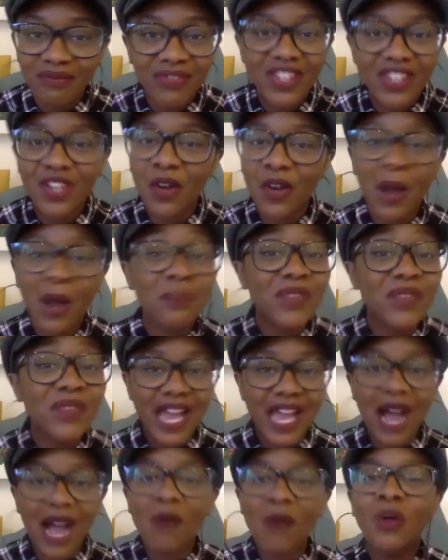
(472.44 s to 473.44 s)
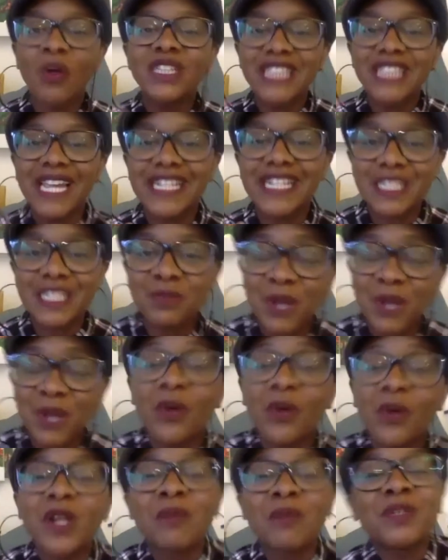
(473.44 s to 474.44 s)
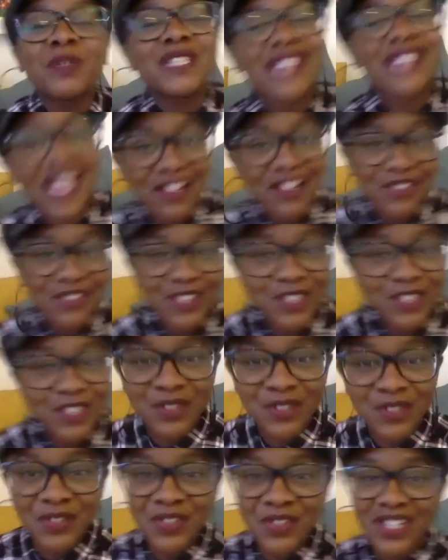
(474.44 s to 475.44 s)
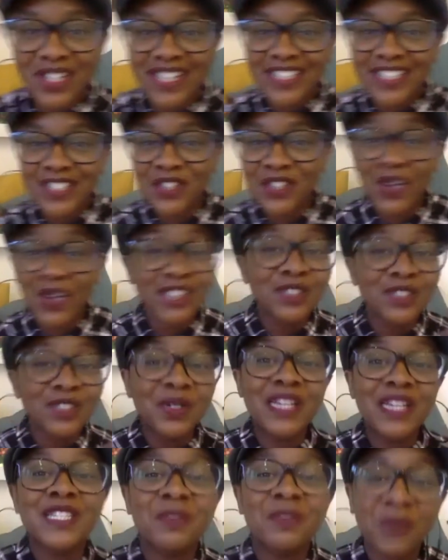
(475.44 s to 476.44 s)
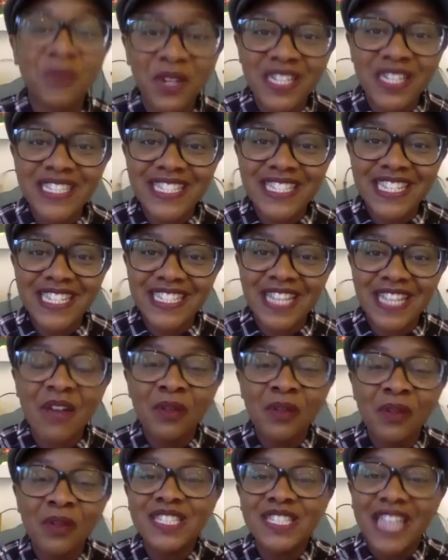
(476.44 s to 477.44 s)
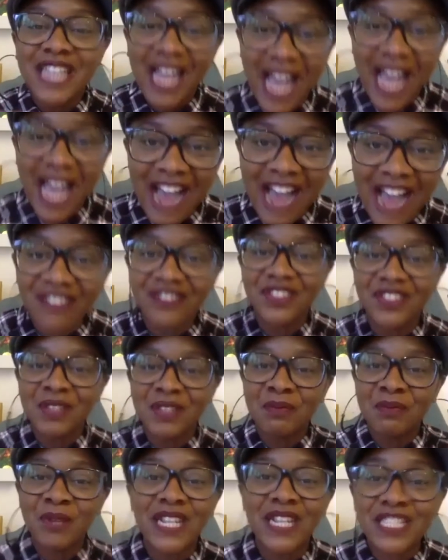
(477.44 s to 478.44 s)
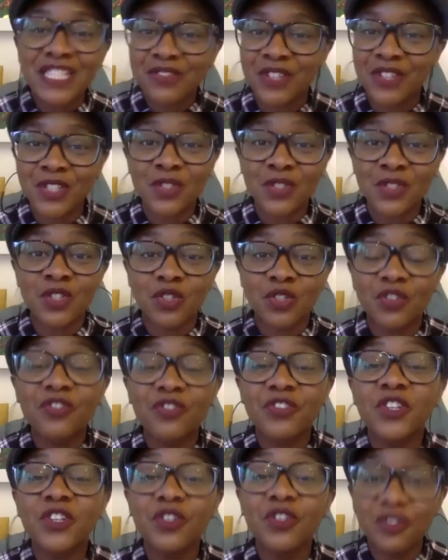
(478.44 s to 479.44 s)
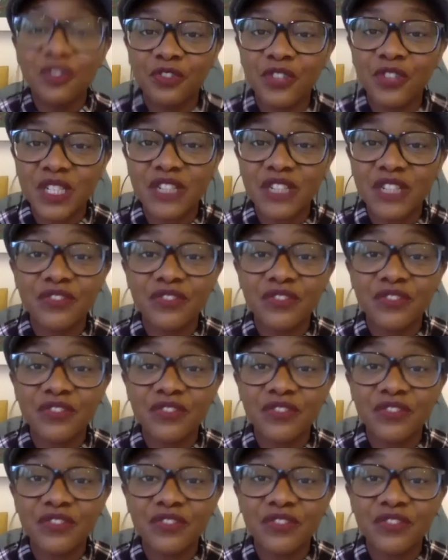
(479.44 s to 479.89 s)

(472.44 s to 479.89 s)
I'm there. I want to be there for you, as you experience it. I want to have the place for you to feel free,